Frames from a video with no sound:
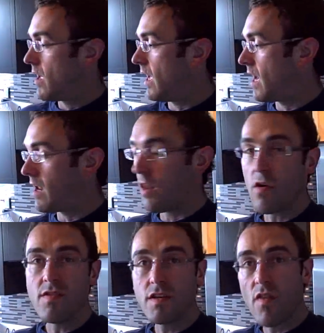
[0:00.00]
and I
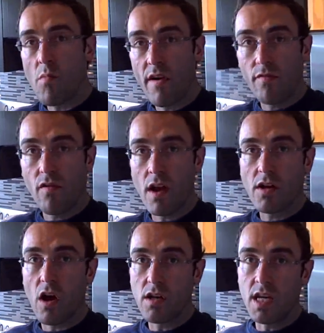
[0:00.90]
learned this from my
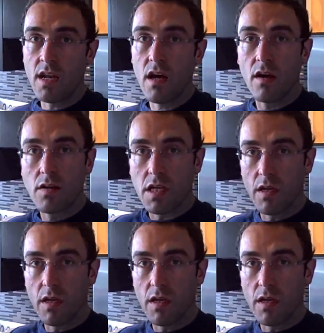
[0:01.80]
friend Cardina